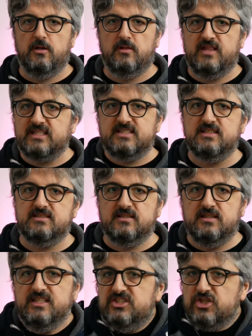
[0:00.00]
That's it,
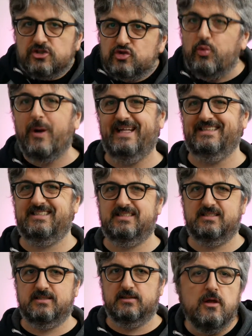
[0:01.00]
it just
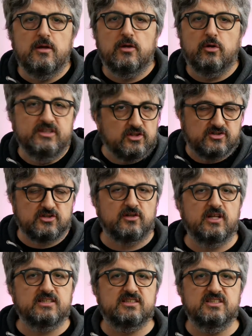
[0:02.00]
waits. In a
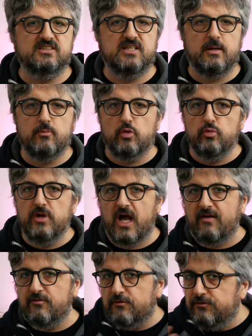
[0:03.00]
standard system, we
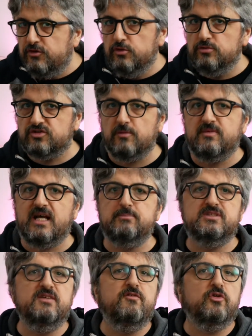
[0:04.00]
have a few,
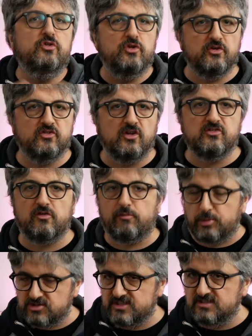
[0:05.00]
sometimes even dozens of
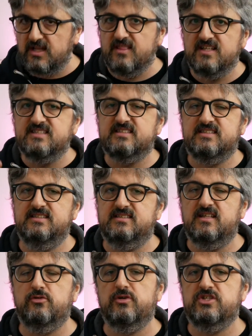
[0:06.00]
processes in this
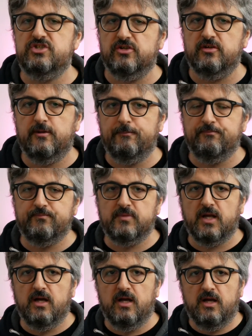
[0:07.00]
situation.
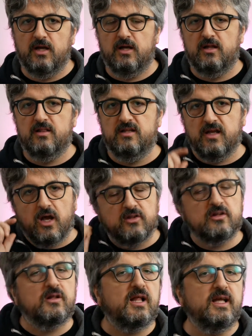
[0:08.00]
The
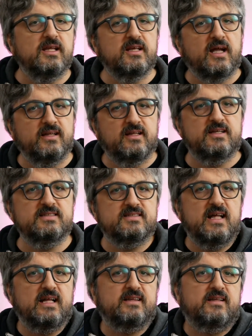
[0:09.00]
underlying idea is
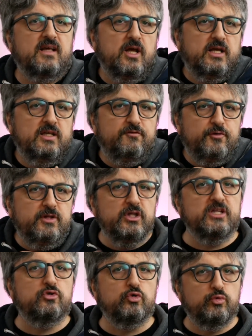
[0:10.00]
that if we
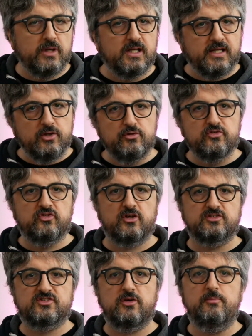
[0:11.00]
need to quickly use
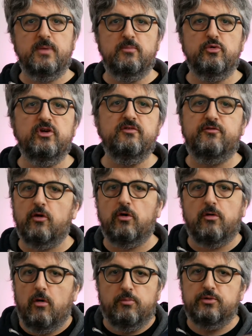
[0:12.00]
some memory
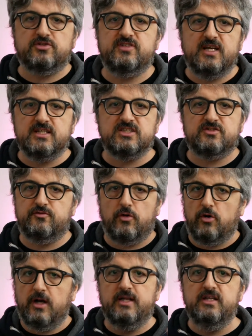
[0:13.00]
for a process,
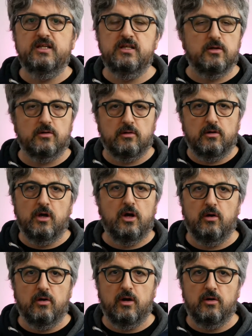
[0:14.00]
for any, uh,
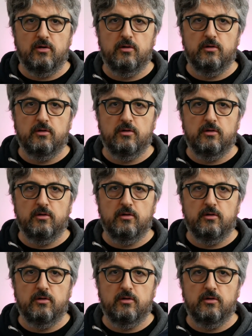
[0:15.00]
uh,